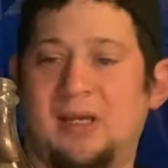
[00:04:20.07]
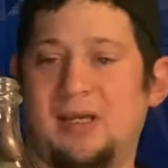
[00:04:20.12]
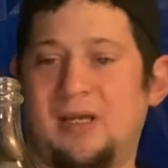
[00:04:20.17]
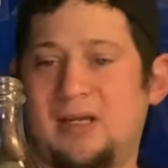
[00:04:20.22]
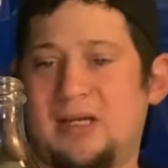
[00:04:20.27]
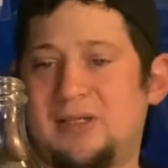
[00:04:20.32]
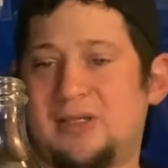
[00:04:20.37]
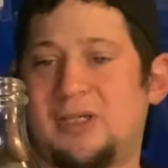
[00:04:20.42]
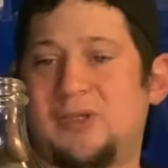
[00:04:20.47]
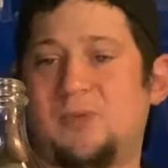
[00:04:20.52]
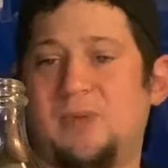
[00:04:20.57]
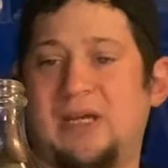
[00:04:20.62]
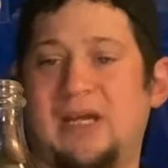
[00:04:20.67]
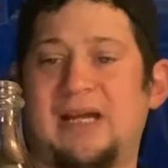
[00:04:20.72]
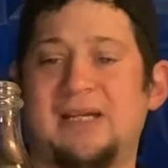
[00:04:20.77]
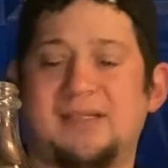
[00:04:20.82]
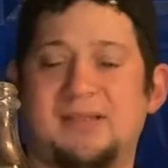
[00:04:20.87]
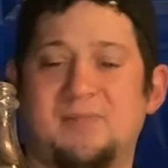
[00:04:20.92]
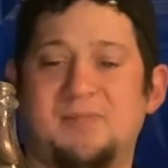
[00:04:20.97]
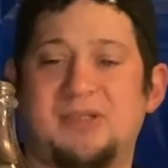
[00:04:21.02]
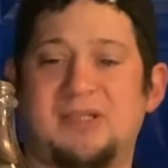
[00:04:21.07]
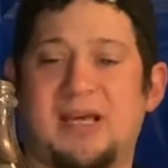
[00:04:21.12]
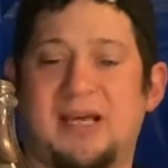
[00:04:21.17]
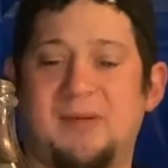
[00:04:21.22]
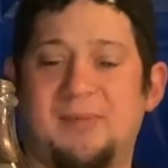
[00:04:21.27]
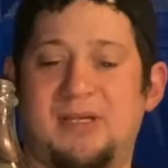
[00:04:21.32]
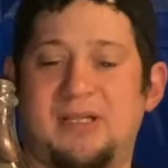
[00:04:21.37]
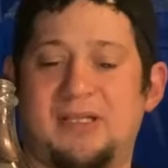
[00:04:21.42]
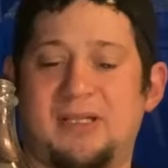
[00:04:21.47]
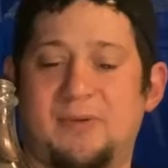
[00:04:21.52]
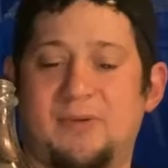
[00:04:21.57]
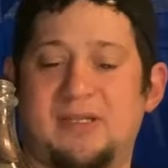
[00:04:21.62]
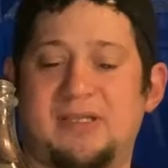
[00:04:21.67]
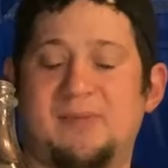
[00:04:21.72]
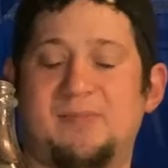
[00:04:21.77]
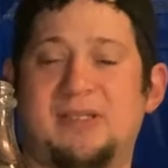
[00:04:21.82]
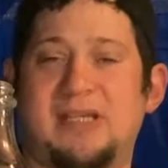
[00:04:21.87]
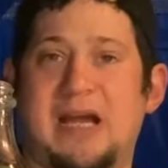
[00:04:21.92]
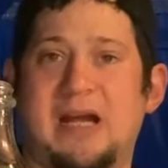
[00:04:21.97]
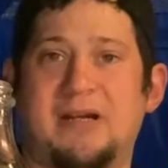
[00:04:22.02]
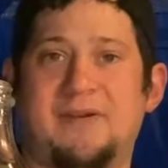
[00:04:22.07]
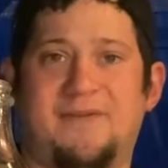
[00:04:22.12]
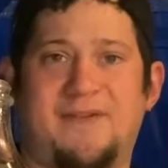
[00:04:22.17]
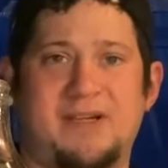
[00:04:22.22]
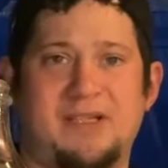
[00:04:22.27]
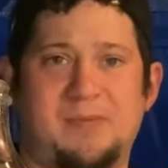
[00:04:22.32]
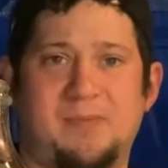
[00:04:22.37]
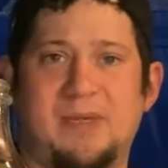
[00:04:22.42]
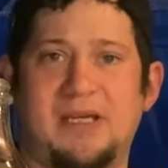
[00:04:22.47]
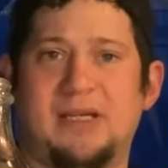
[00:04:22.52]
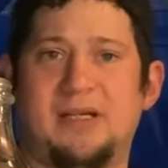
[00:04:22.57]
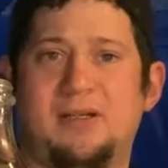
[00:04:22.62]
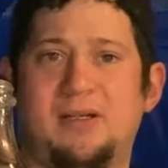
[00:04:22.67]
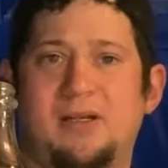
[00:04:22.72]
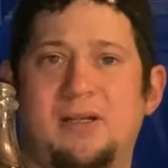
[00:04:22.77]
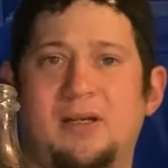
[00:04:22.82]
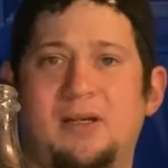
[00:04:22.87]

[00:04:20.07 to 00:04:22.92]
That's because we got some sediment. There was some sacrifice made.